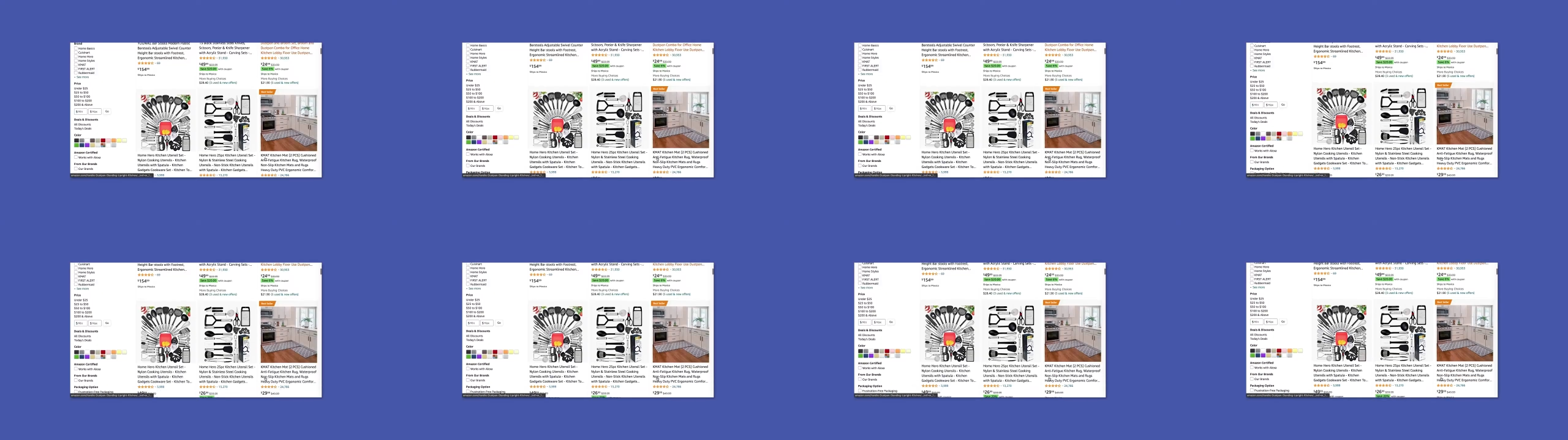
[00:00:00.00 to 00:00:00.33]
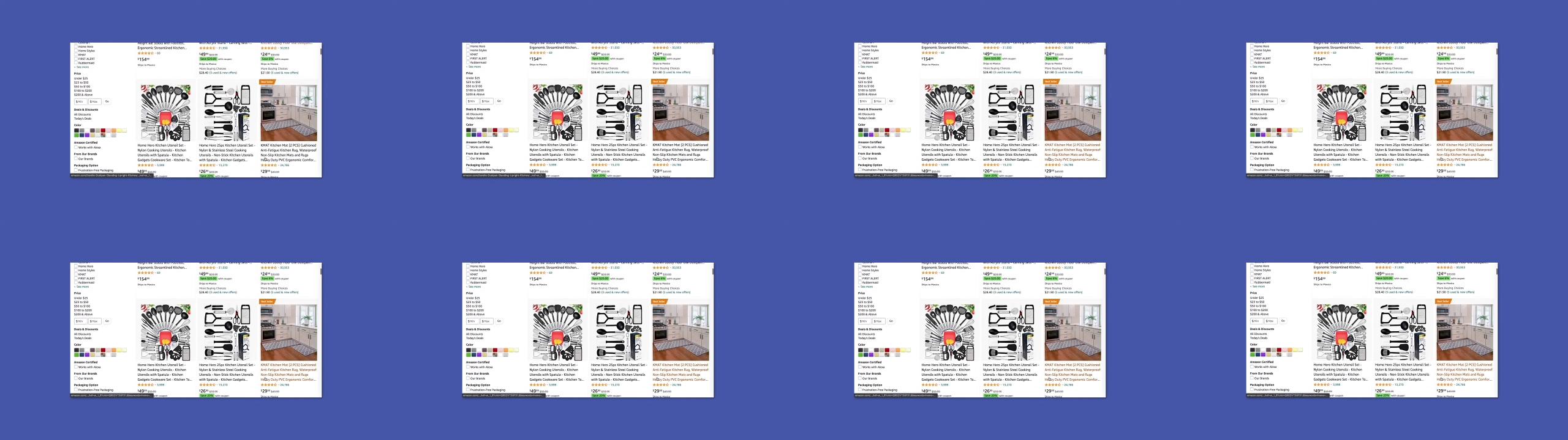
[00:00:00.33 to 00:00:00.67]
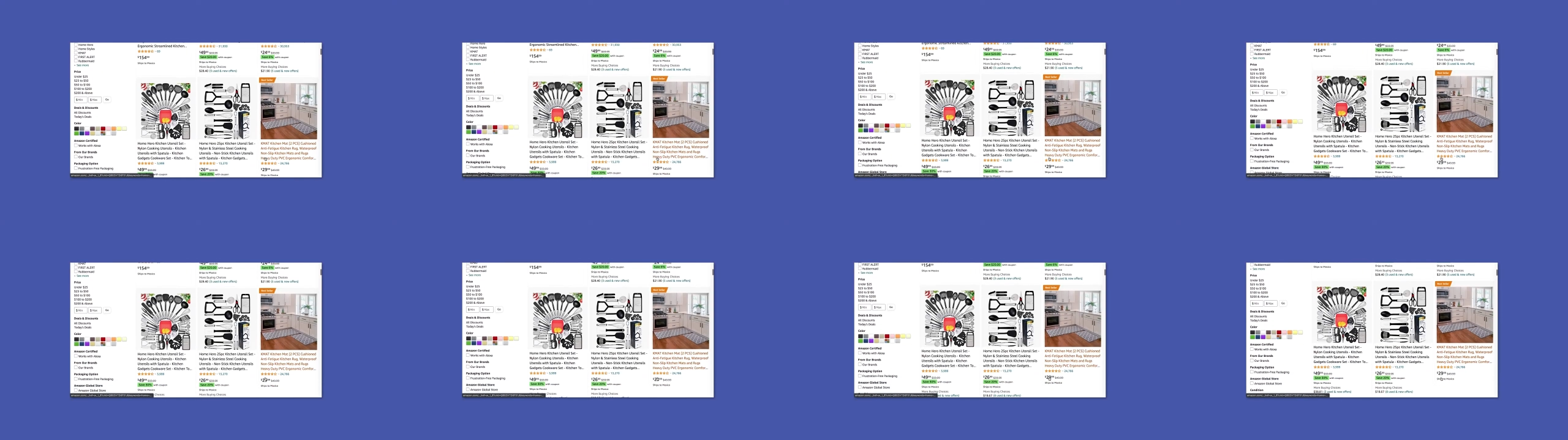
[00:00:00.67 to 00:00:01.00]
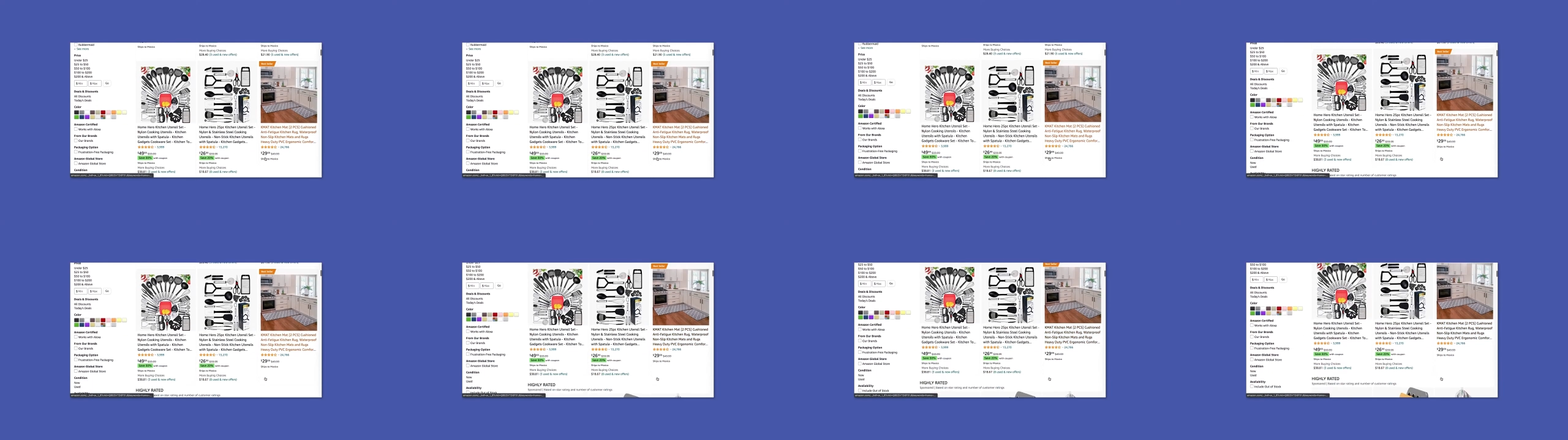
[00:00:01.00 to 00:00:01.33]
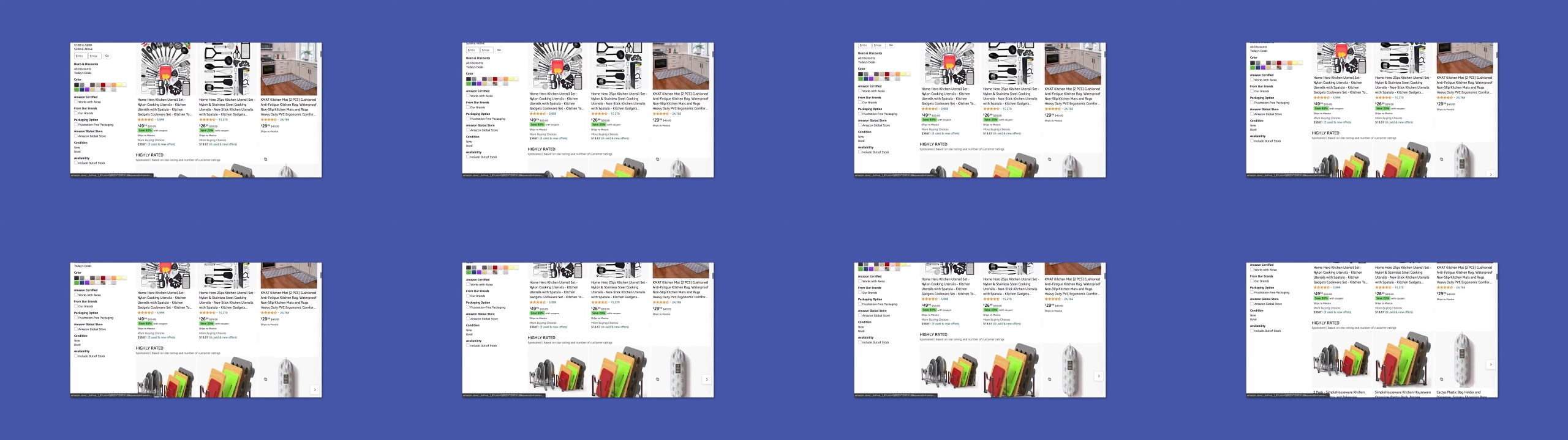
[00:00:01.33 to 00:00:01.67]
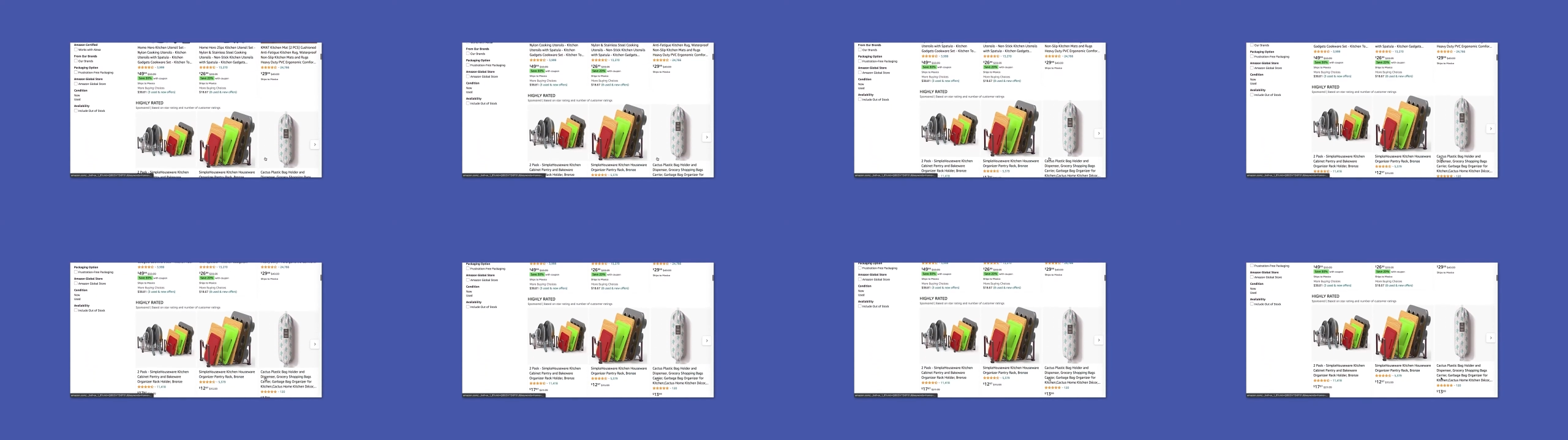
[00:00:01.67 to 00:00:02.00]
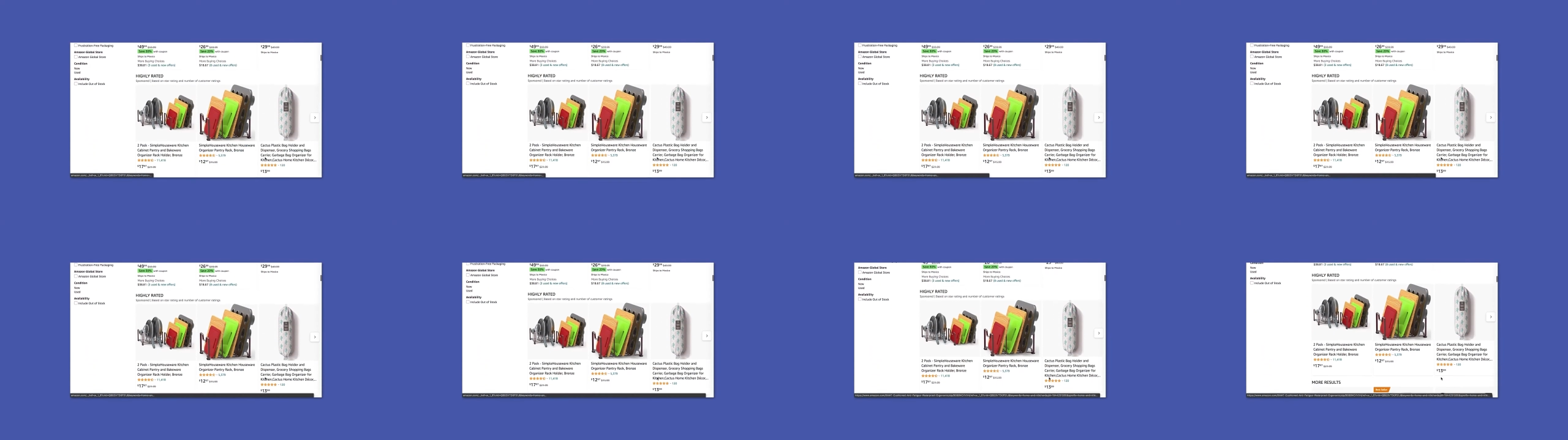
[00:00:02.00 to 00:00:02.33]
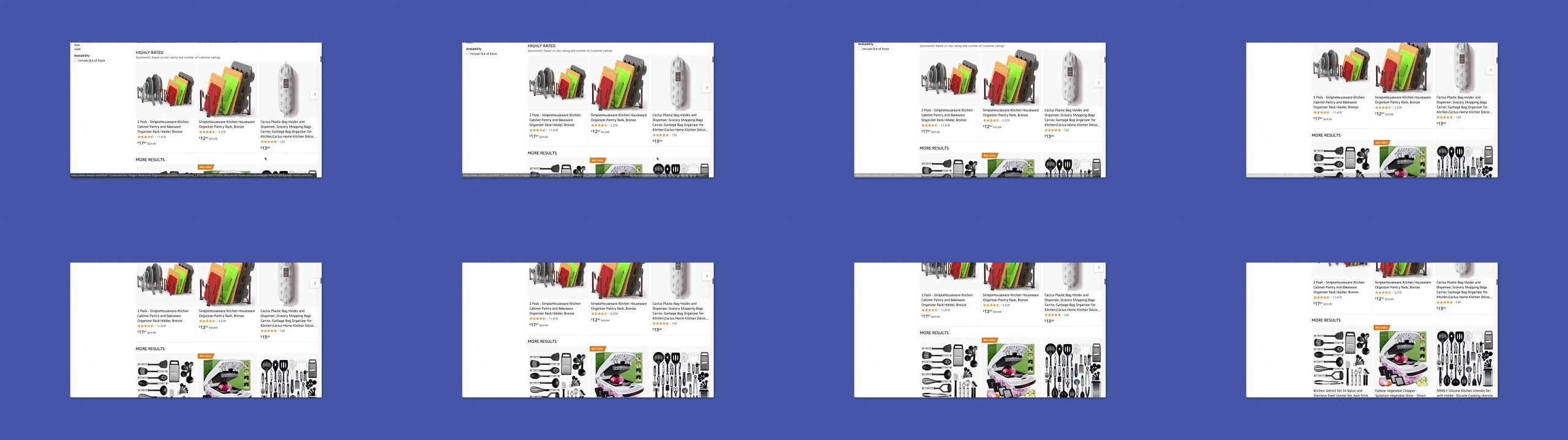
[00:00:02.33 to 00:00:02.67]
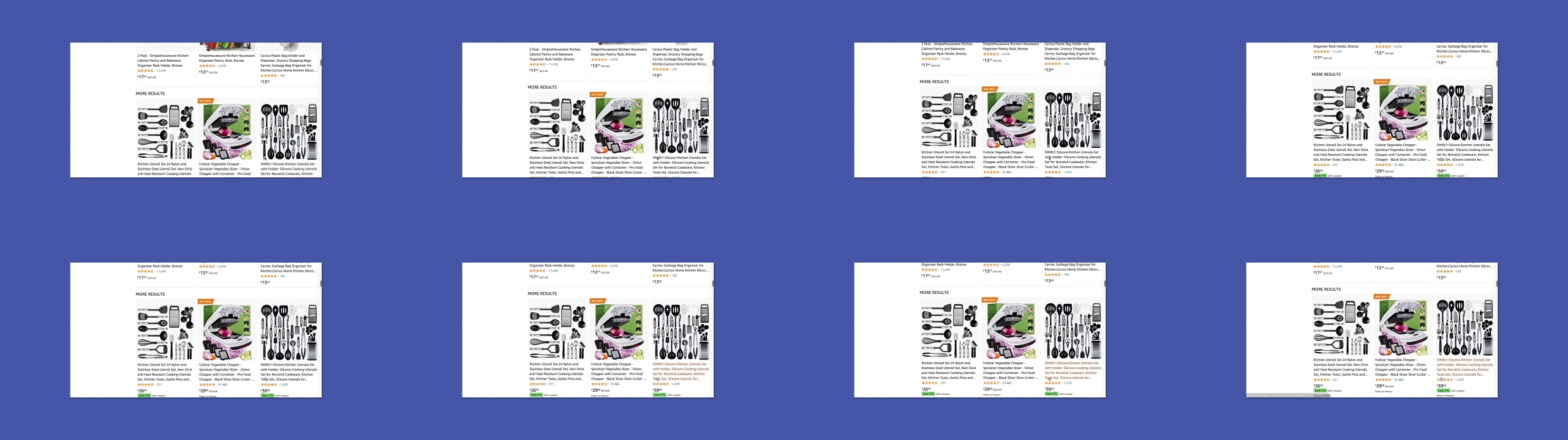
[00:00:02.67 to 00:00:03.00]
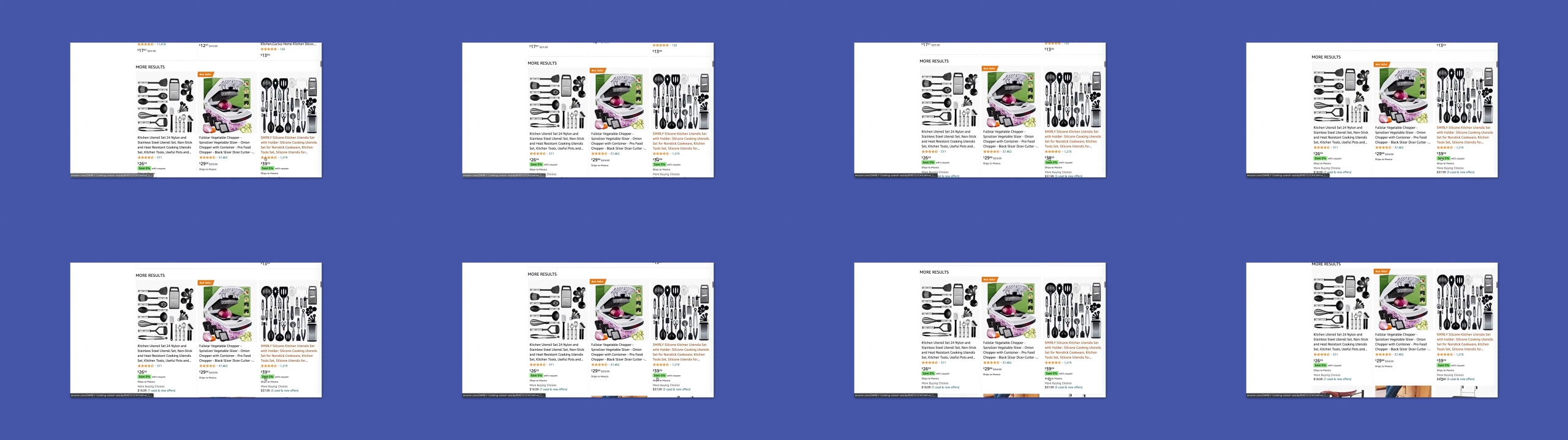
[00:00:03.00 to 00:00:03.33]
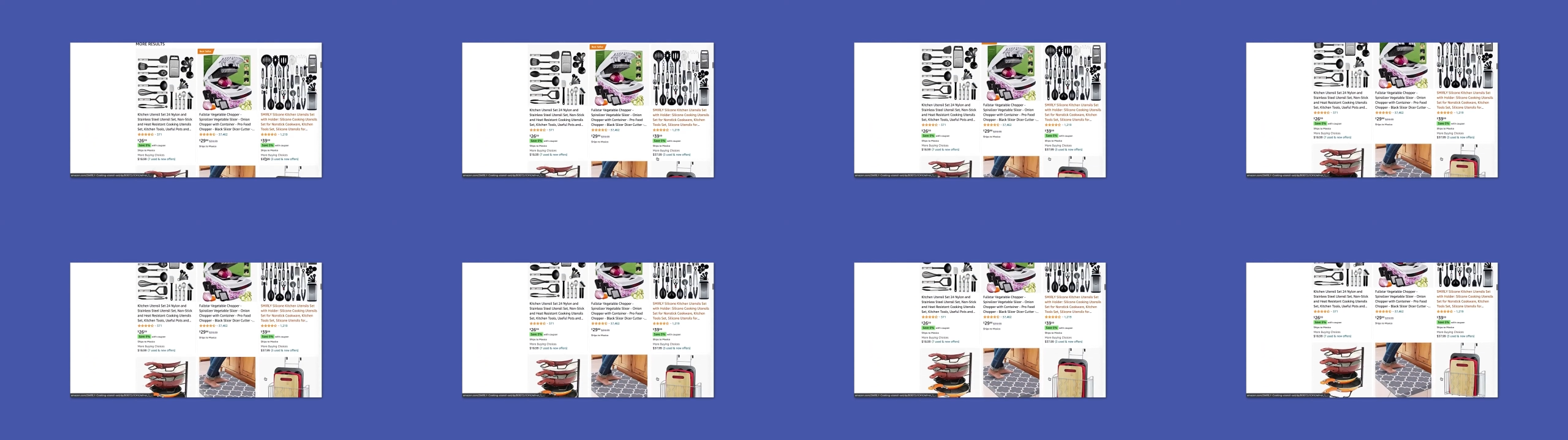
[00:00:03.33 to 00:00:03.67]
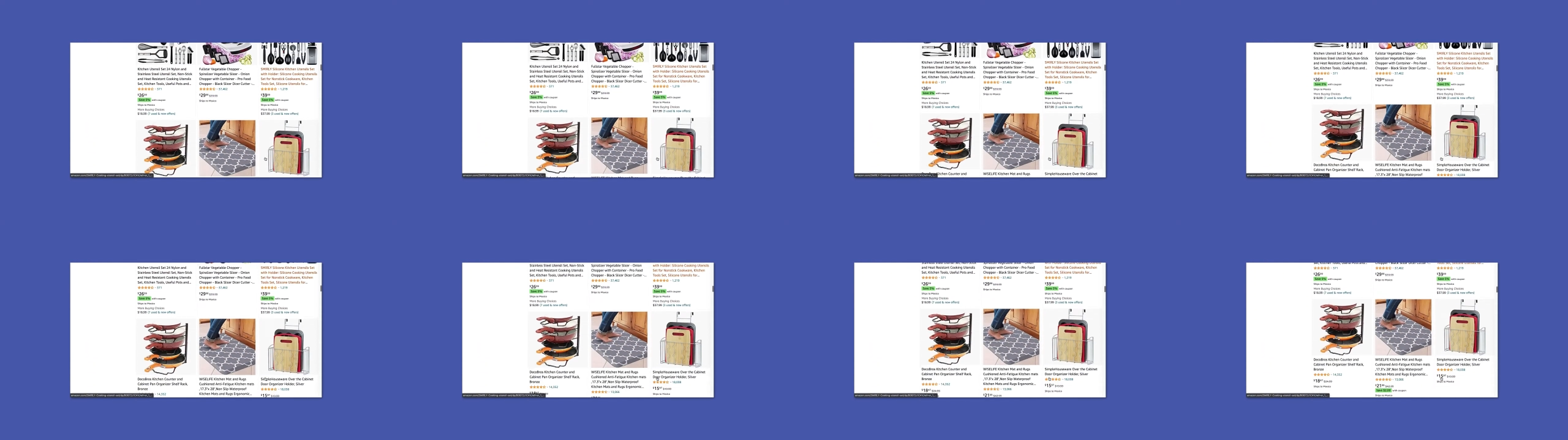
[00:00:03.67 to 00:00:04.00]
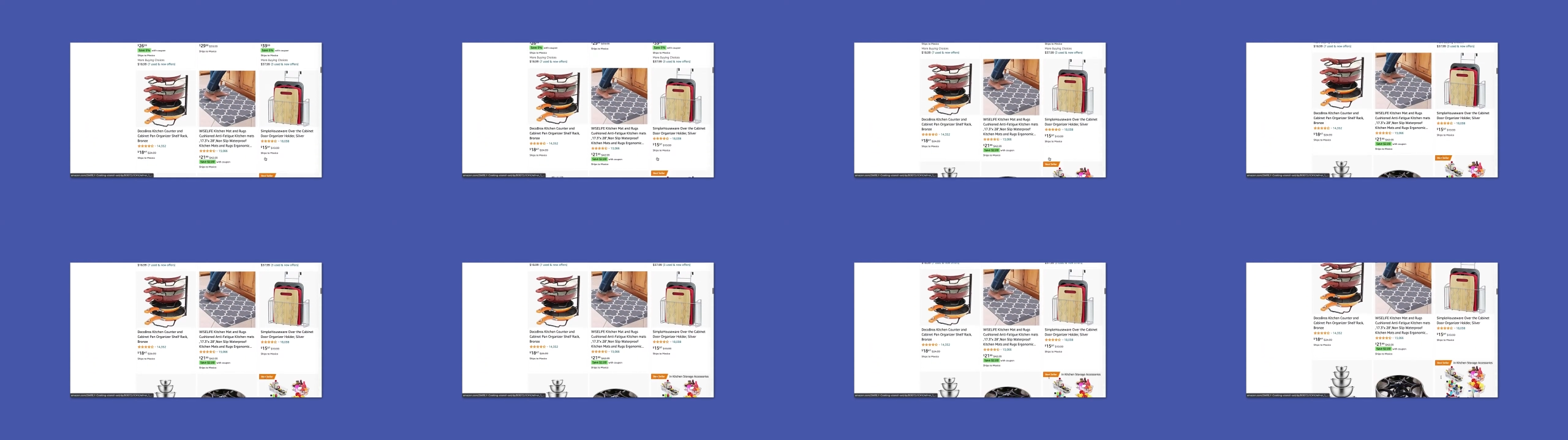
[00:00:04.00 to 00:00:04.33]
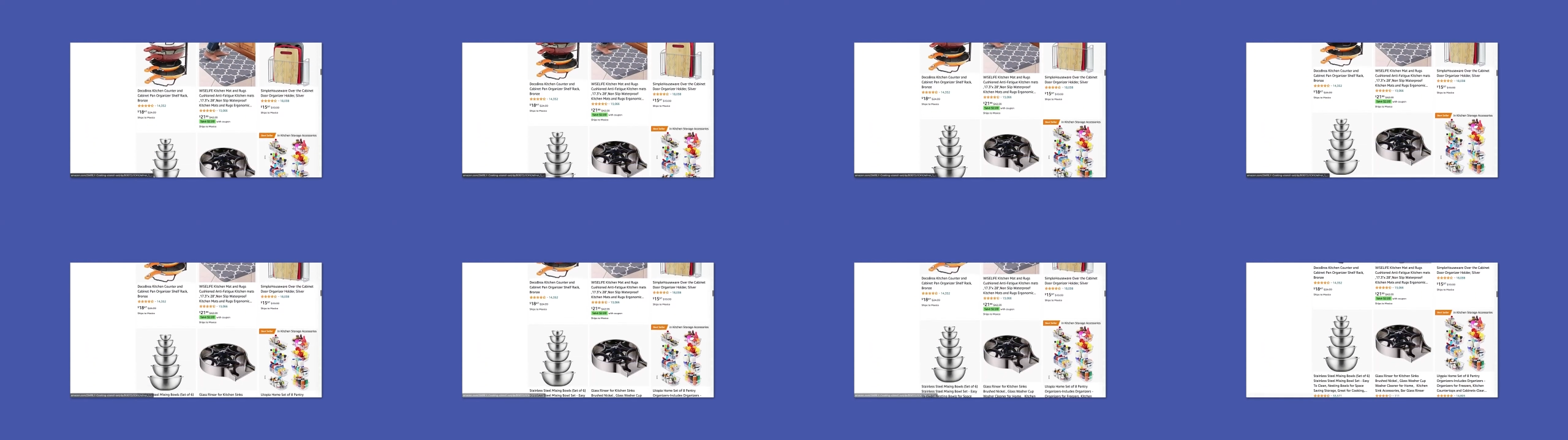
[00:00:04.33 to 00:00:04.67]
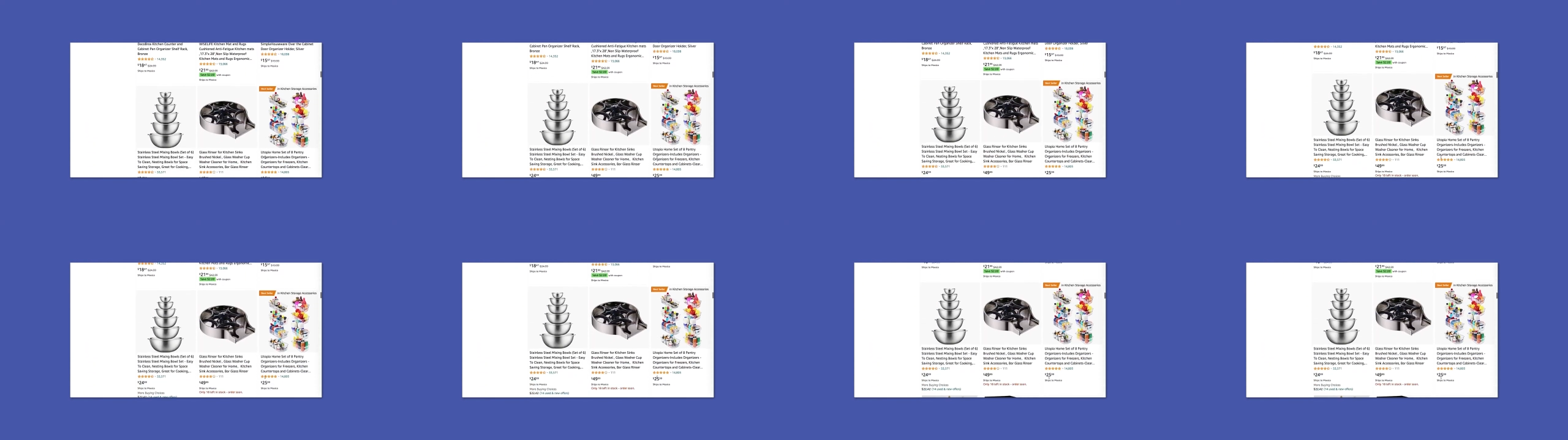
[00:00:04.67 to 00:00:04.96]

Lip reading: [unreadable: no face in view]